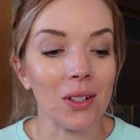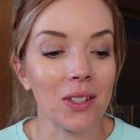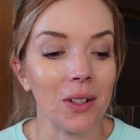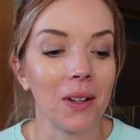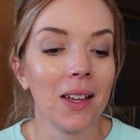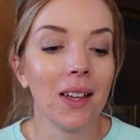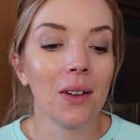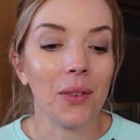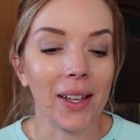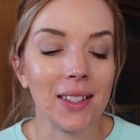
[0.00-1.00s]
So
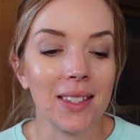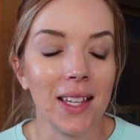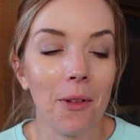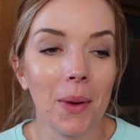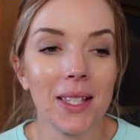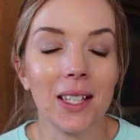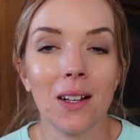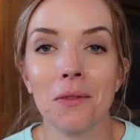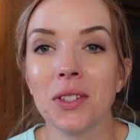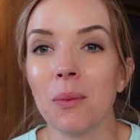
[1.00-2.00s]
if I can save
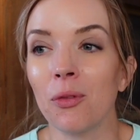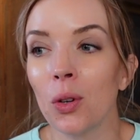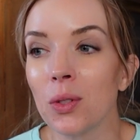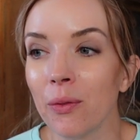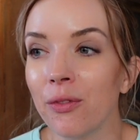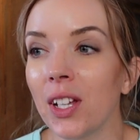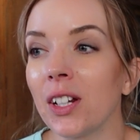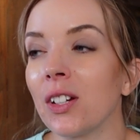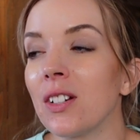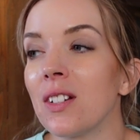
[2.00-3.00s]
myself some frozen
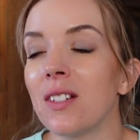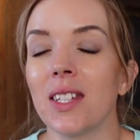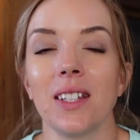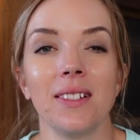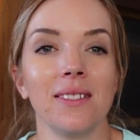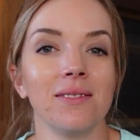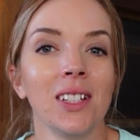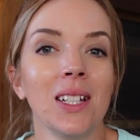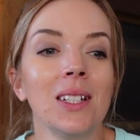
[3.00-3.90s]
fingers and